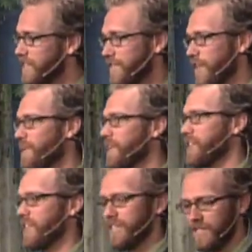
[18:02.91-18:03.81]
He's very
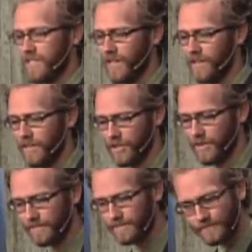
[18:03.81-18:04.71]
much against the
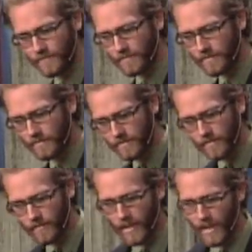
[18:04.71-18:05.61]
television.
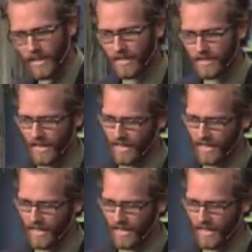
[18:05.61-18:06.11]
He